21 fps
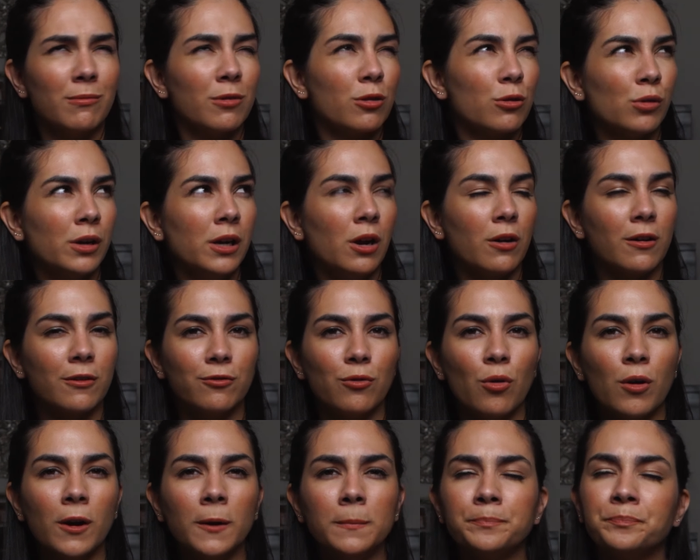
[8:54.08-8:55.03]
3 or
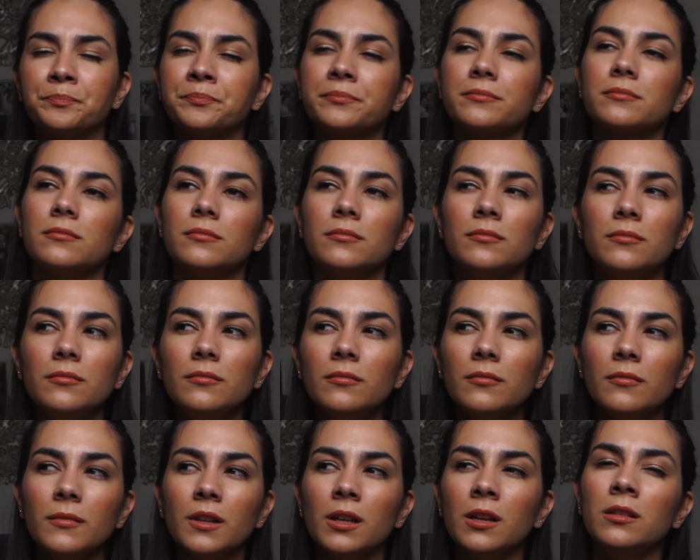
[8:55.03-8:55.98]
4,
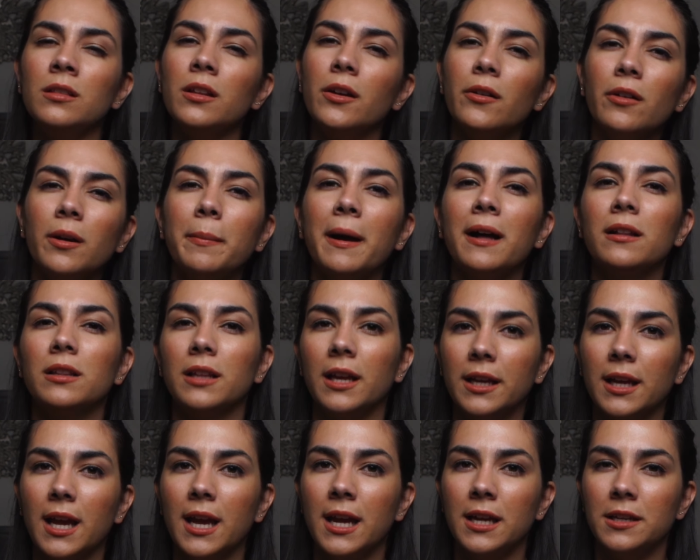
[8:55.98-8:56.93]
and they were about
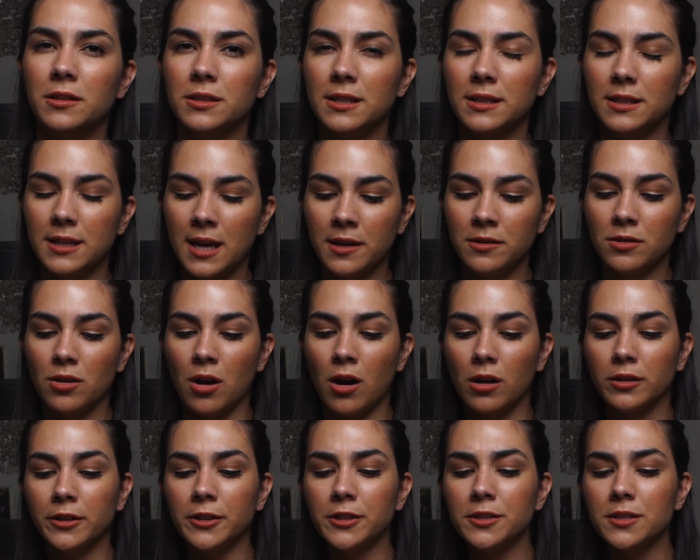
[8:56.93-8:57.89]
like $8 to
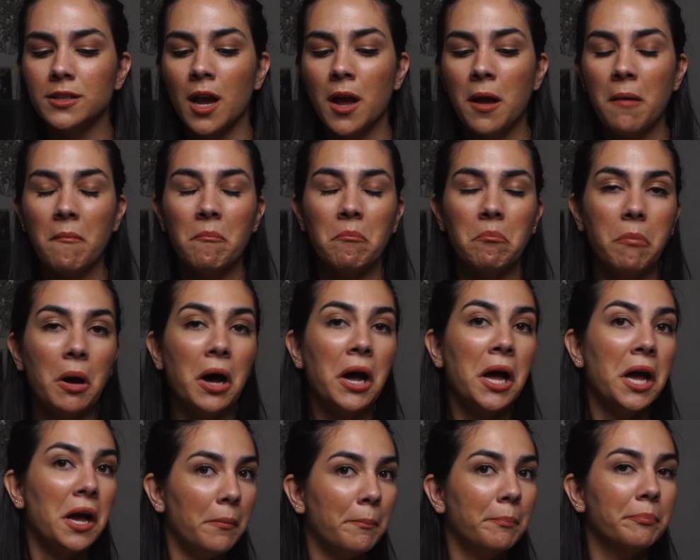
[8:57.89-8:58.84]
$10.
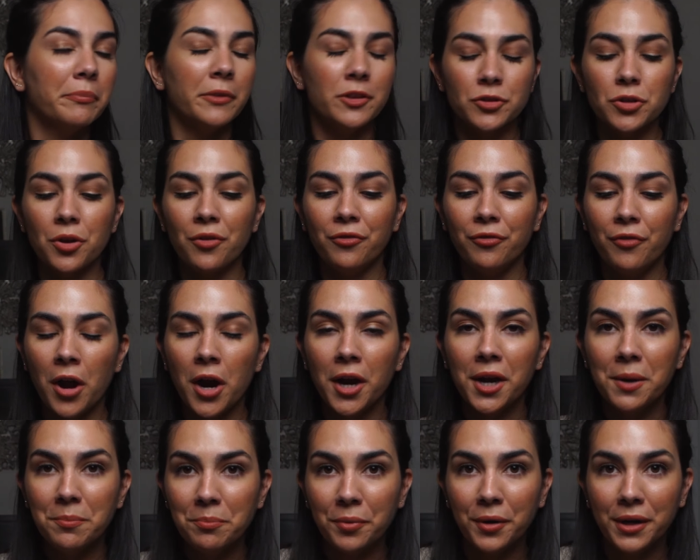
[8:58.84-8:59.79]
But so far,
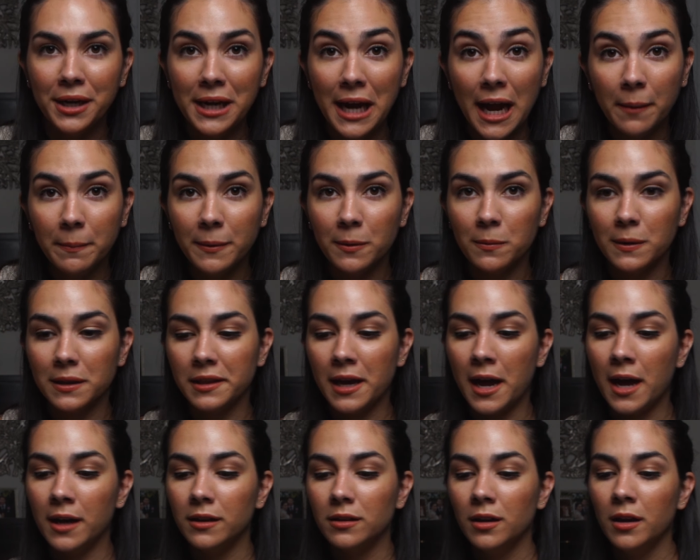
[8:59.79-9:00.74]
I'm pretty happy with
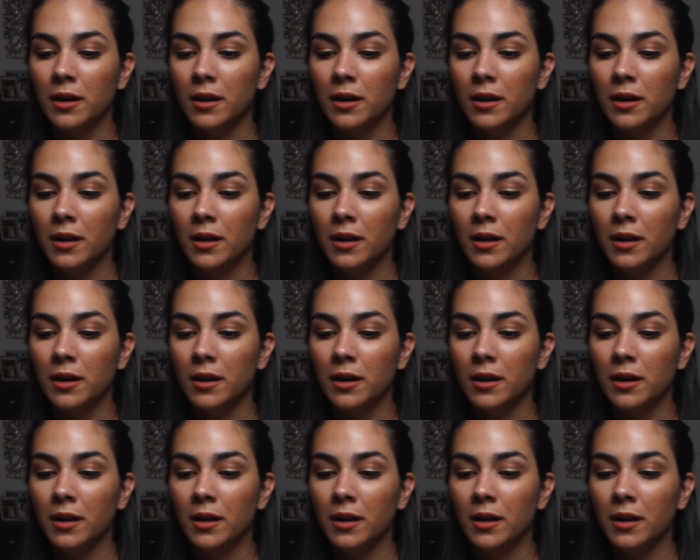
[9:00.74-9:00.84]
that.